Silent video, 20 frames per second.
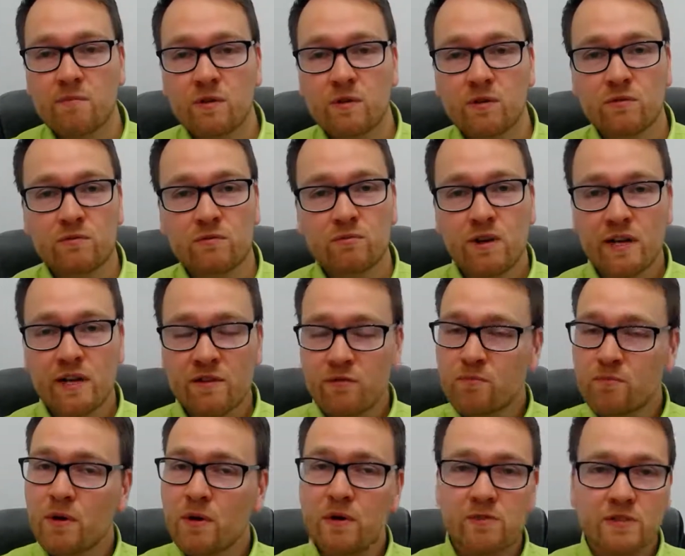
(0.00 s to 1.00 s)
Whenever
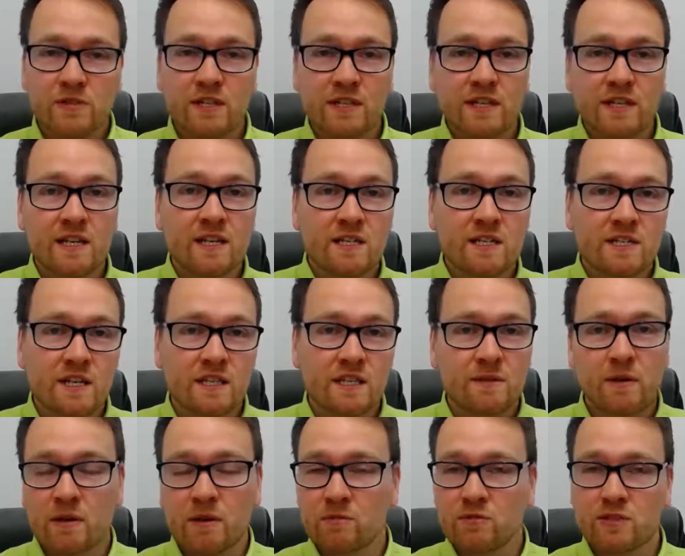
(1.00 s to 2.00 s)
posting these,
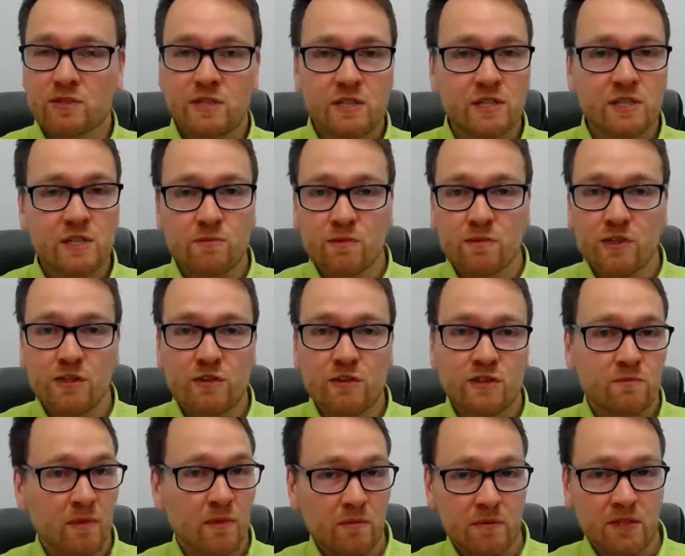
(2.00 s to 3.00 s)
depending on what system you use, you
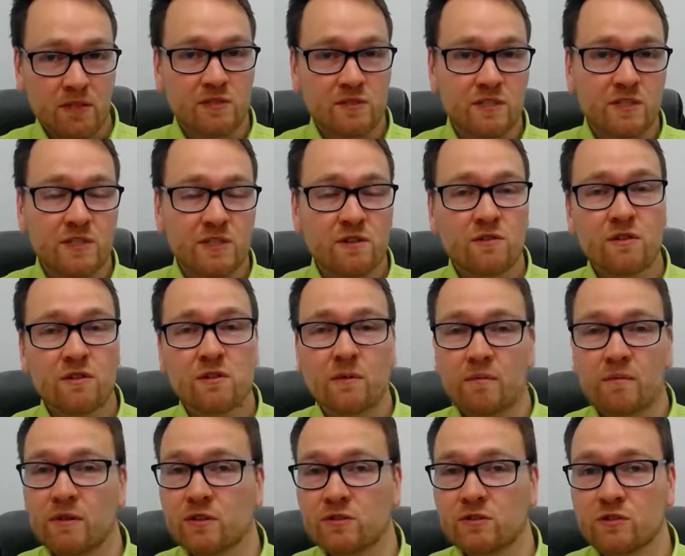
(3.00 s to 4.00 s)
might be using Xero, you might
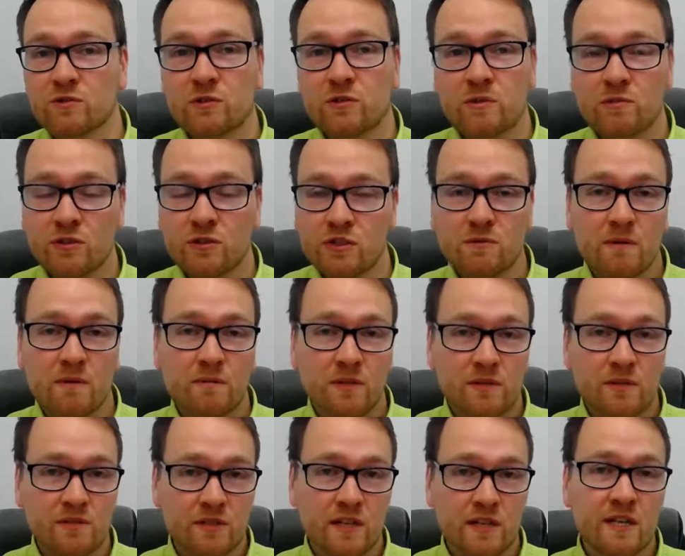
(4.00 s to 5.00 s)
be using QuickBooks, you might be
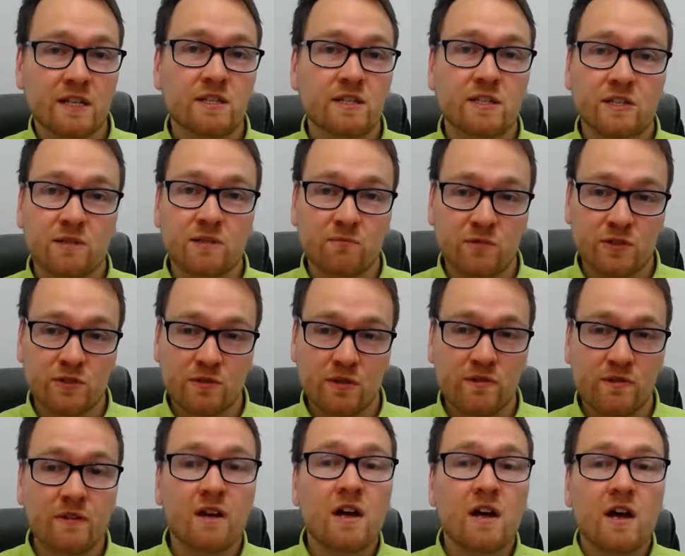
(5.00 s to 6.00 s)
using any system
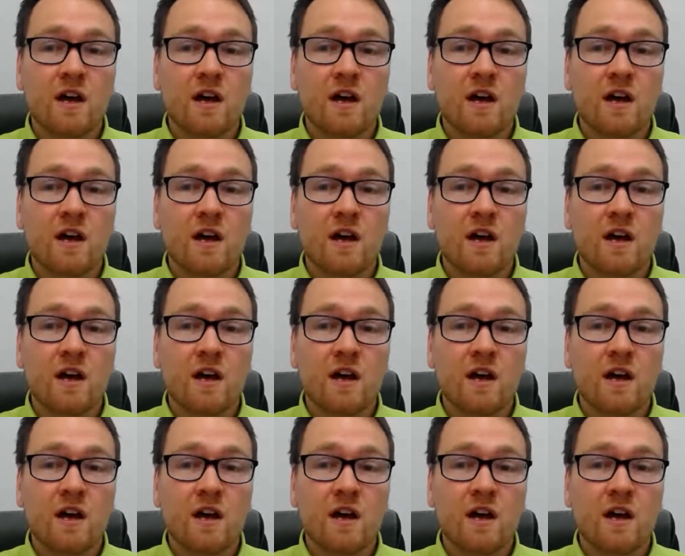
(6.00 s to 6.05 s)
whatsoever.